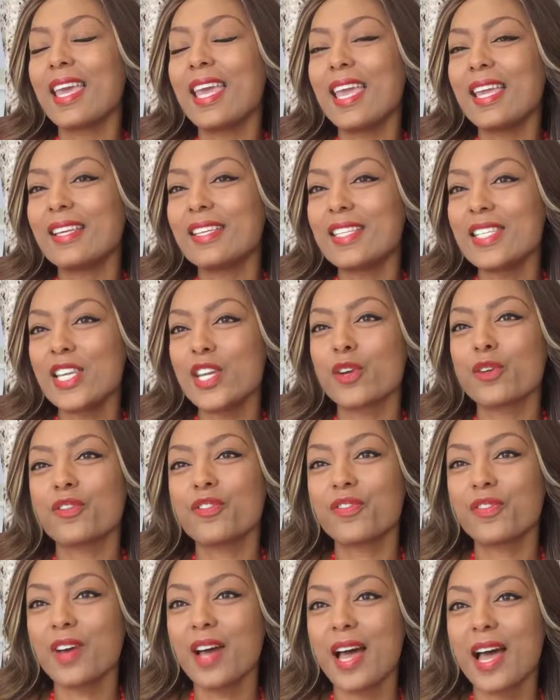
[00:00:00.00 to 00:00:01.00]
in year
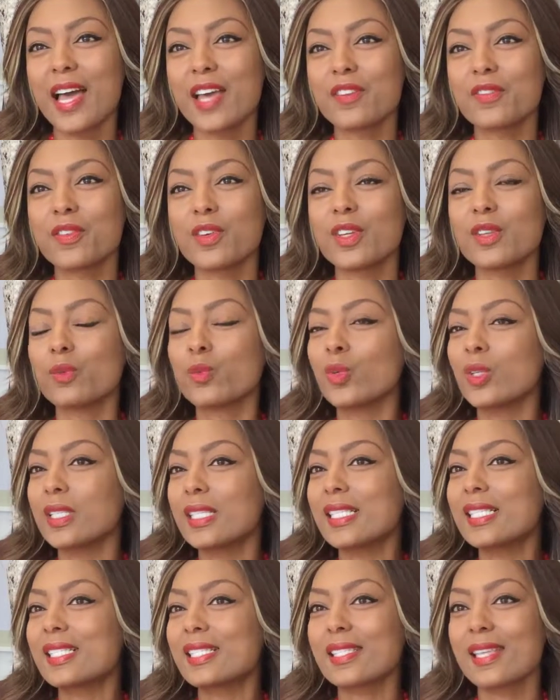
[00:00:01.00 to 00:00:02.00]
5
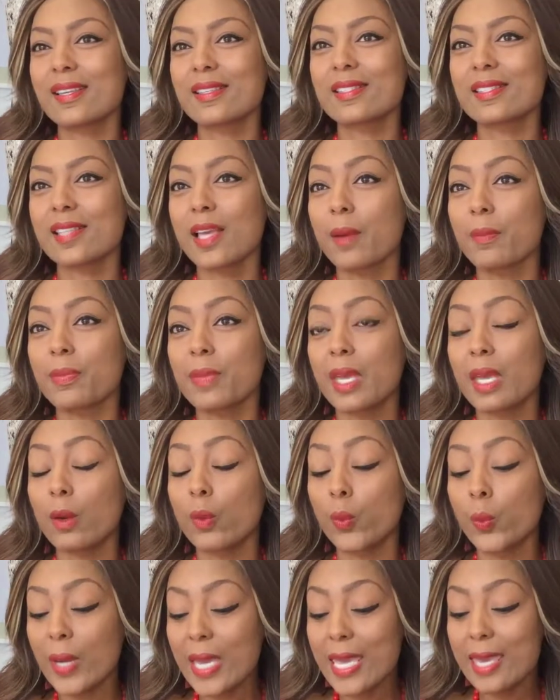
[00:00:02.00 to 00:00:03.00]
really says something.
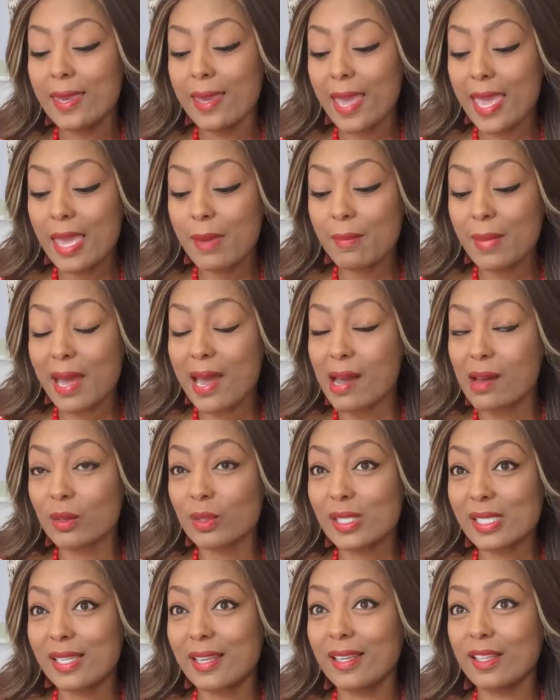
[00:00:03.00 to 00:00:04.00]
We came
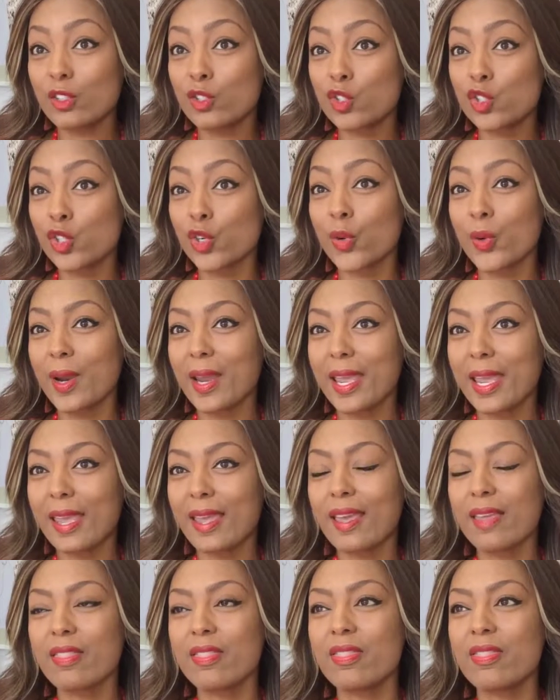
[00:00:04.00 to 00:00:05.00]
out
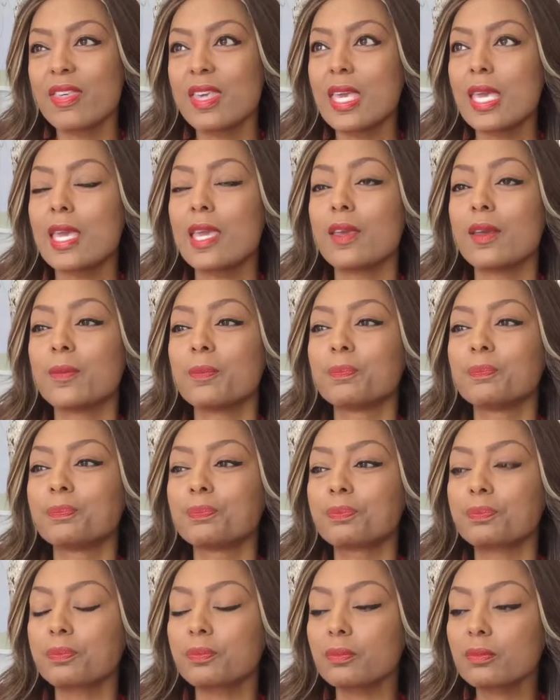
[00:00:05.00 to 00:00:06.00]
during the
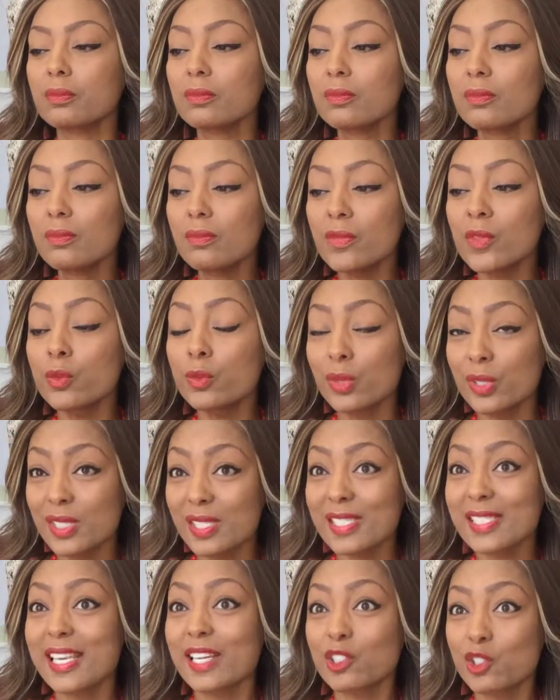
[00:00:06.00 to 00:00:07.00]

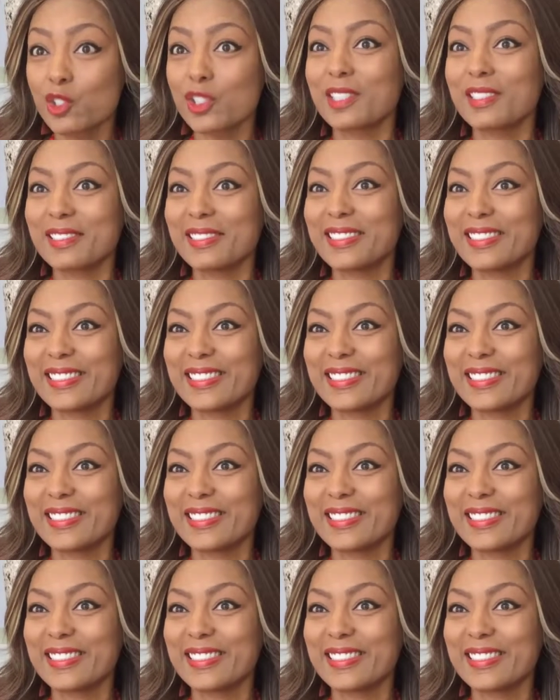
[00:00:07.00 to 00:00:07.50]
recession,